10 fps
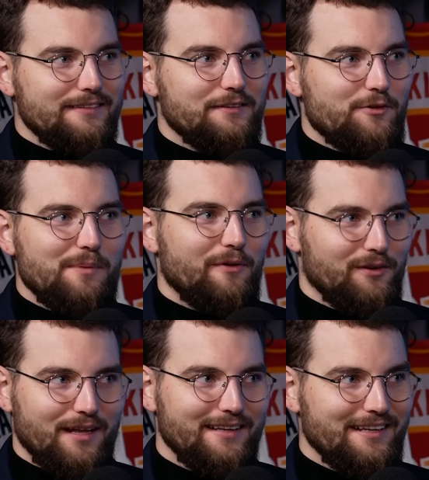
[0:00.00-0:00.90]
the
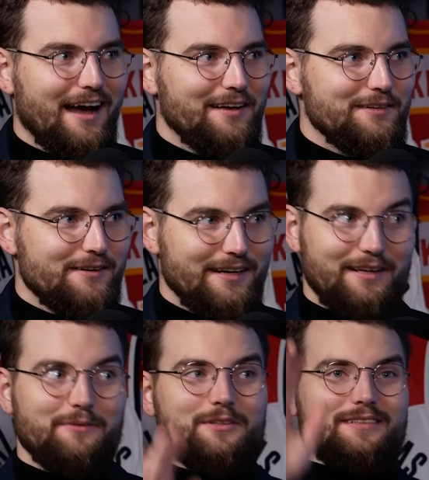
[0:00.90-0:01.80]
3-point line either, and
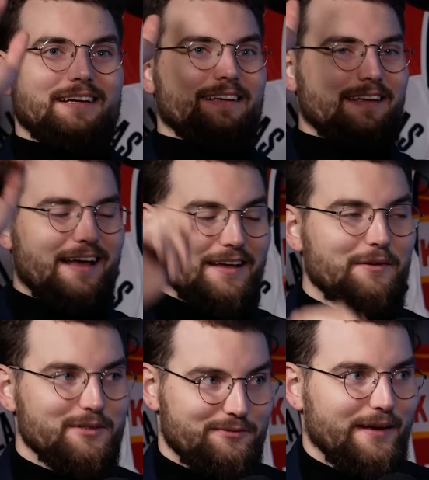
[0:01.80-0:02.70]
he was like, he
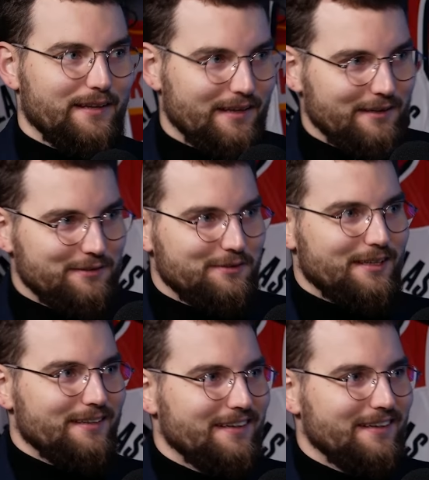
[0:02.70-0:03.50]
was fading, as you said.